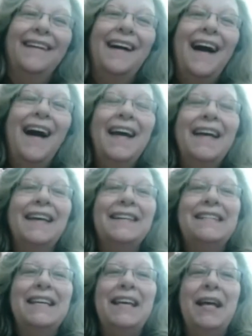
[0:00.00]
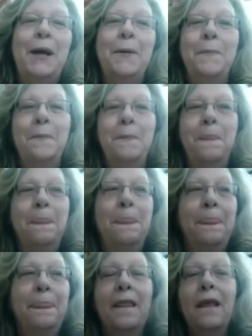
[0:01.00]
Hi, Katia.
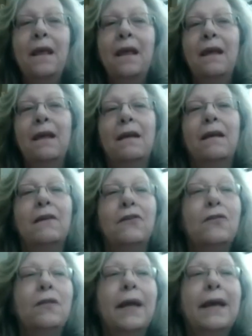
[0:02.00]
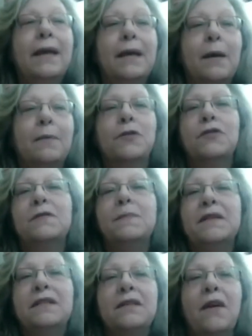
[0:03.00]
You latecomers
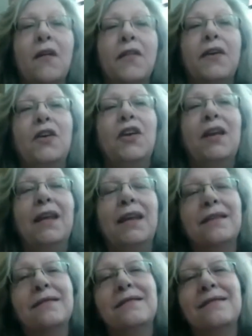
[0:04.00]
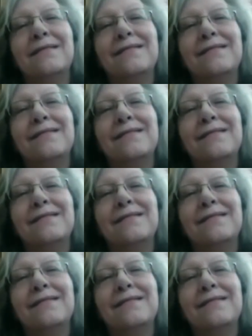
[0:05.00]
missed all the goodies.